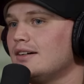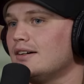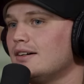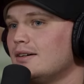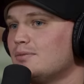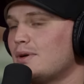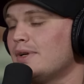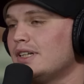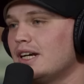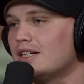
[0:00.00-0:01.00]
I
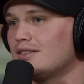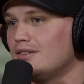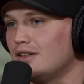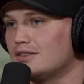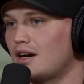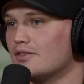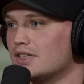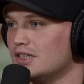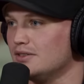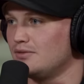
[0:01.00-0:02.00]
mean, yeah, it's
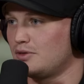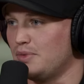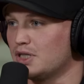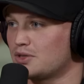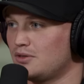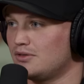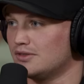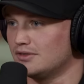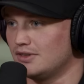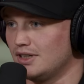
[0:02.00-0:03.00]
obviously special,
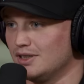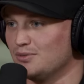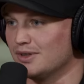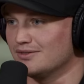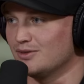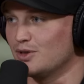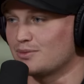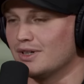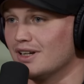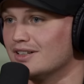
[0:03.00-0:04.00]
and I'll live the
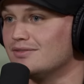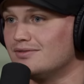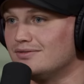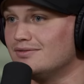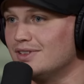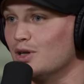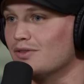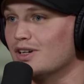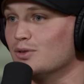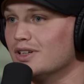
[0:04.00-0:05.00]
rest of my life. You know,
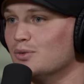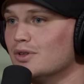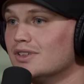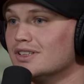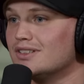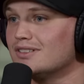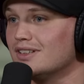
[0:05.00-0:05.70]
if I don't get one, at